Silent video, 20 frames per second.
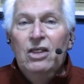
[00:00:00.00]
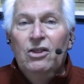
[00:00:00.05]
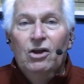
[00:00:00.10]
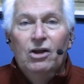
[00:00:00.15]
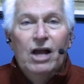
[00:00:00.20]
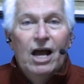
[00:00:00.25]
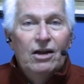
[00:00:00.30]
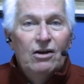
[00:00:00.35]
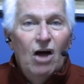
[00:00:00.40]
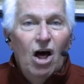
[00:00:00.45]

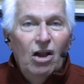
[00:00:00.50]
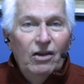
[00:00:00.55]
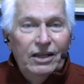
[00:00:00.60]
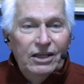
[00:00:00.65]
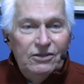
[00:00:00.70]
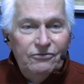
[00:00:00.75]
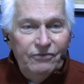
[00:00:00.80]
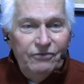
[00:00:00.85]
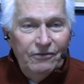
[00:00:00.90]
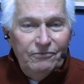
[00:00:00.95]
You got all
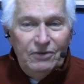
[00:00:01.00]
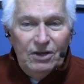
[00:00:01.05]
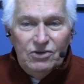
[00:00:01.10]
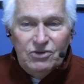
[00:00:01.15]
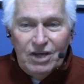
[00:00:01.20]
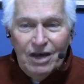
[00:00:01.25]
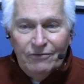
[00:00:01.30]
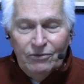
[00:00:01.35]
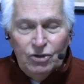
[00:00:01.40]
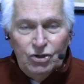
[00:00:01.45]
these
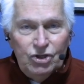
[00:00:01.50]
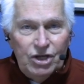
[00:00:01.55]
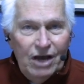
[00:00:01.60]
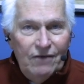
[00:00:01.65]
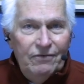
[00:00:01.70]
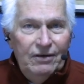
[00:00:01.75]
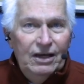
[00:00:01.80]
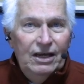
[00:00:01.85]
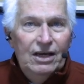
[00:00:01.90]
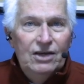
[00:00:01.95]
57
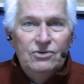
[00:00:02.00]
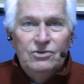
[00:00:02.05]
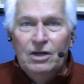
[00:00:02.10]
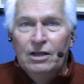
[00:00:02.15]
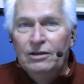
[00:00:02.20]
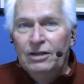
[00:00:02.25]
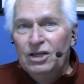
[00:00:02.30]
Chevys and